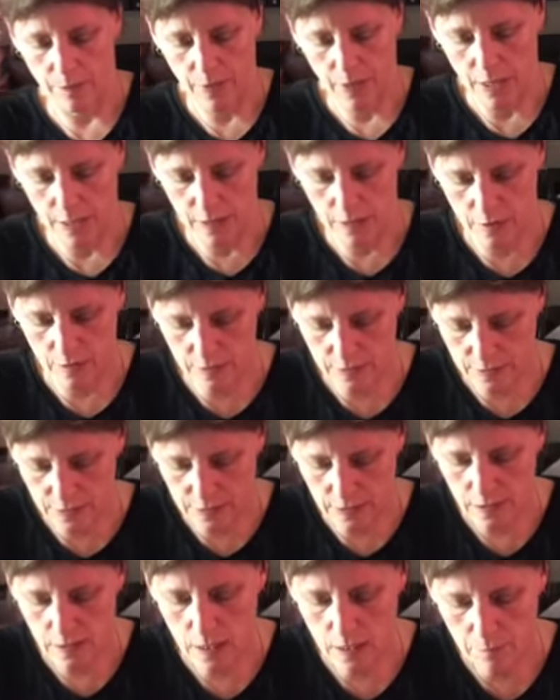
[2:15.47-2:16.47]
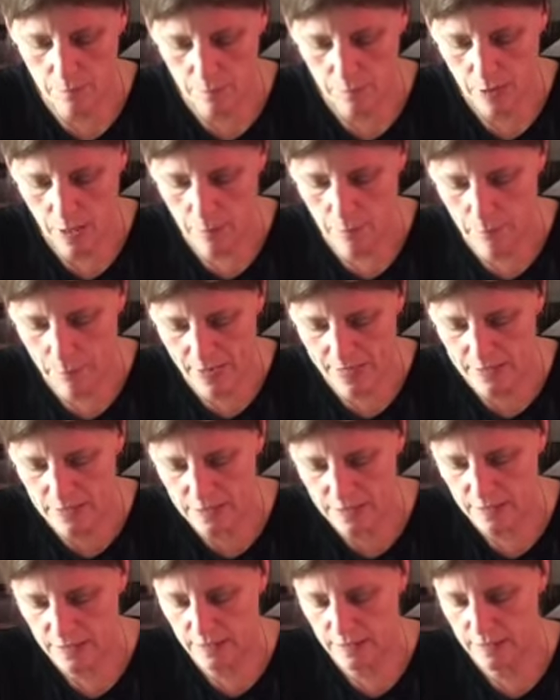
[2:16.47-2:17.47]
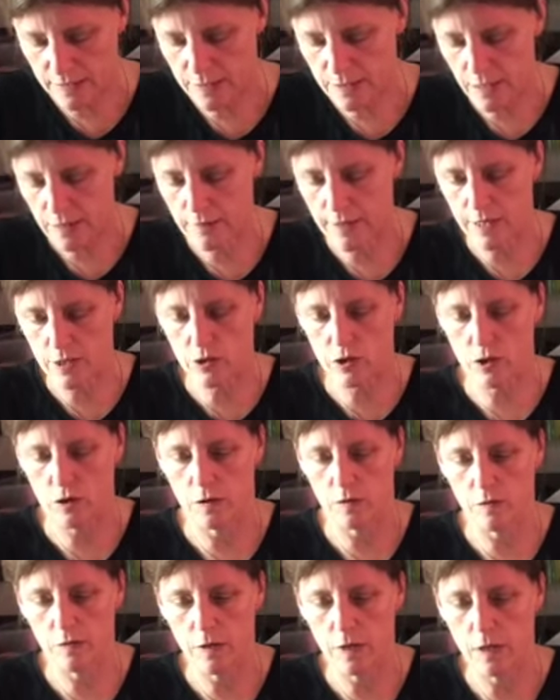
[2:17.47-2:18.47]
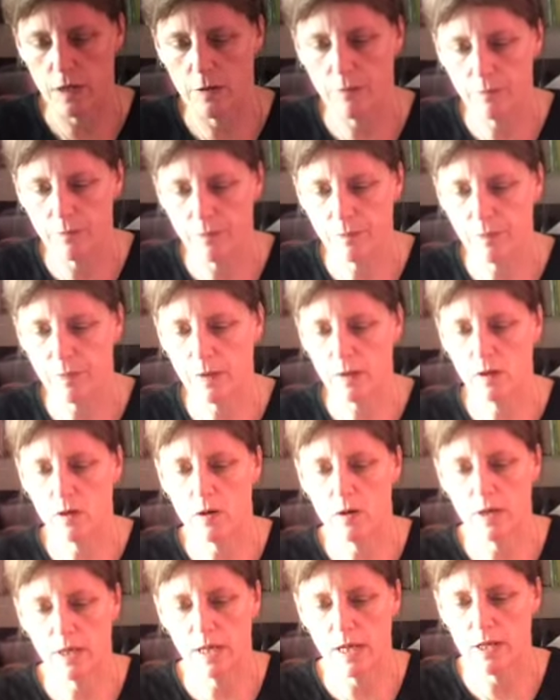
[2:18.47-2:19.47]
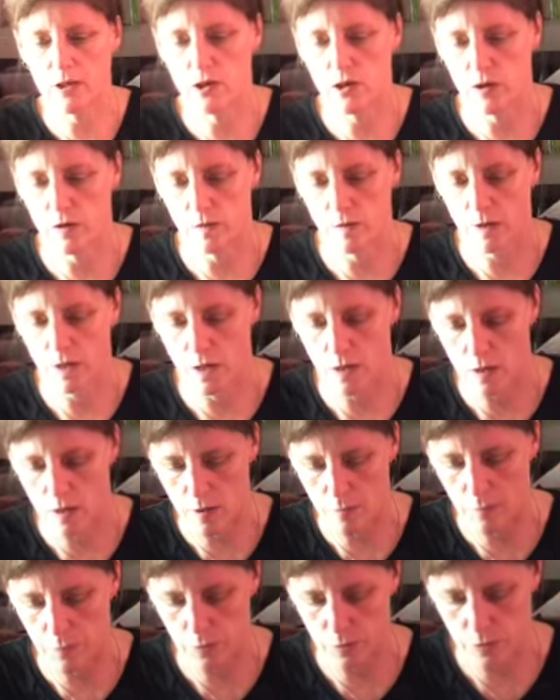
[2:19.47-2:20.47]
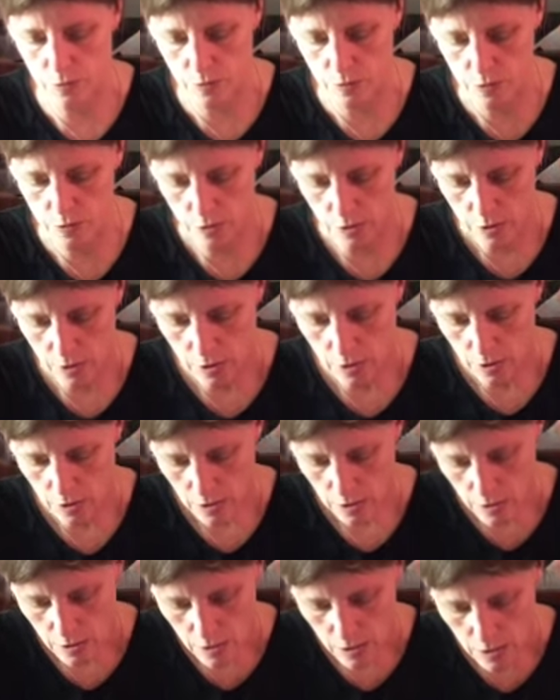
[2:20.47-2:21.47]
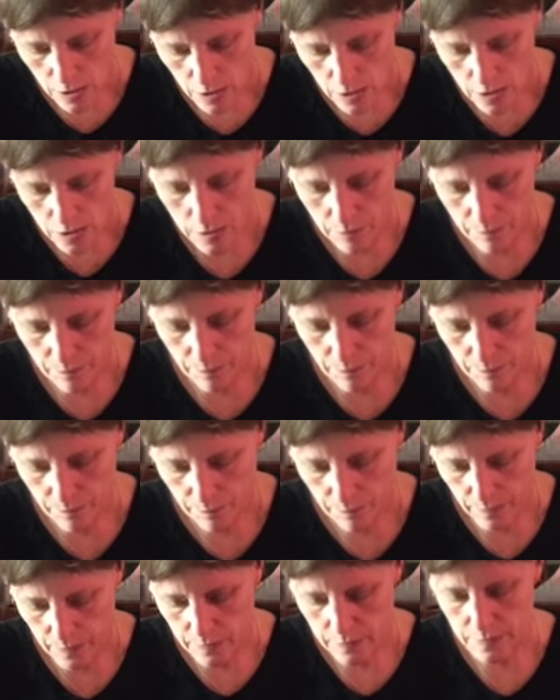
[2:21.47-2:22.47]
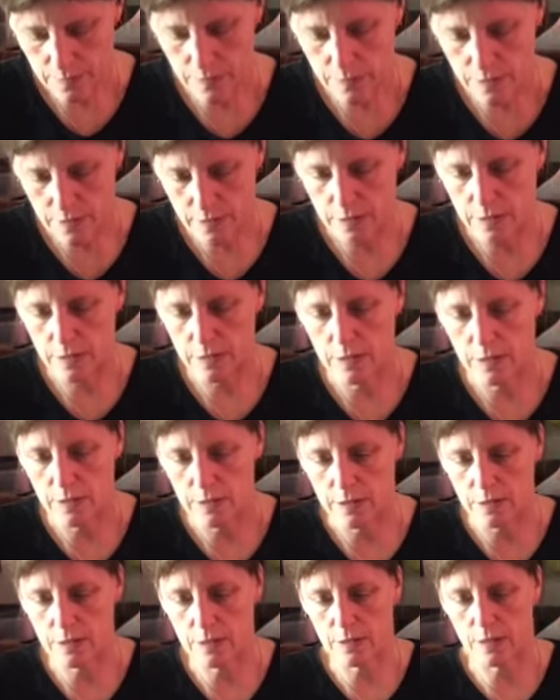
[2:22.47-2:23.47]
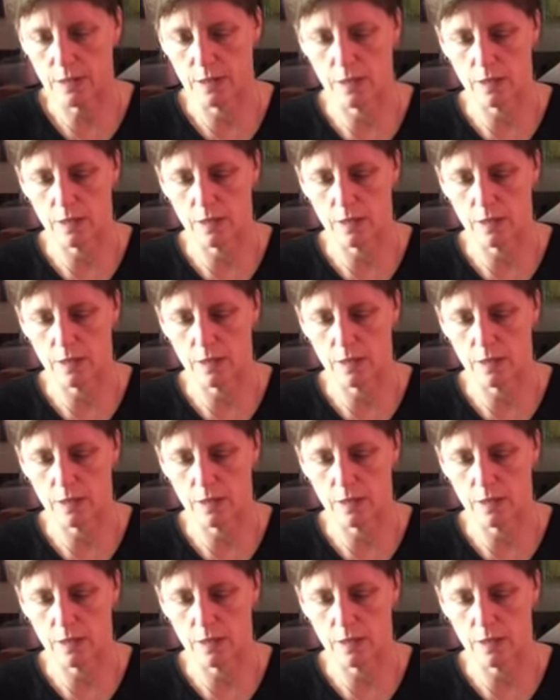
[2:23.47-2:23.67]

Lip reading: And you can see that I'm bending in the direction of the corrugation of the cardboard, because it's easiest.